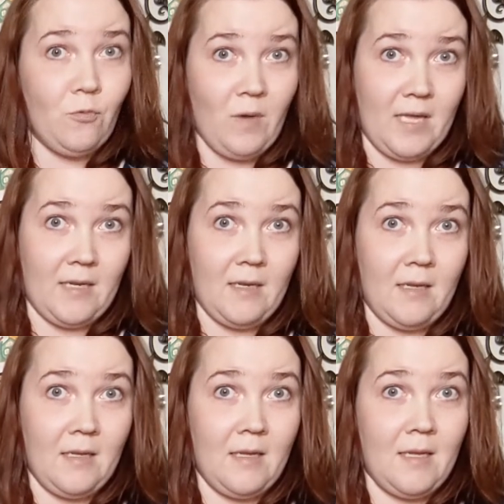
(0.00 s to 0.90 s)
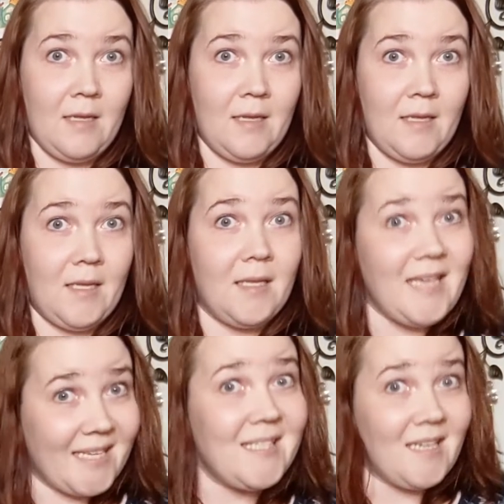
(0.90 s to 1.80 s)
win?
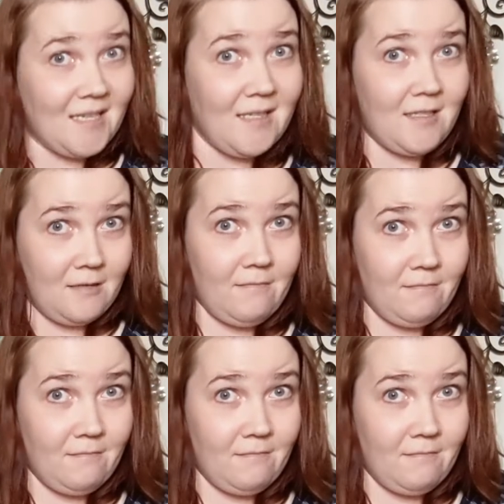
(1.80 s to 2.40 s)
Yes, it is.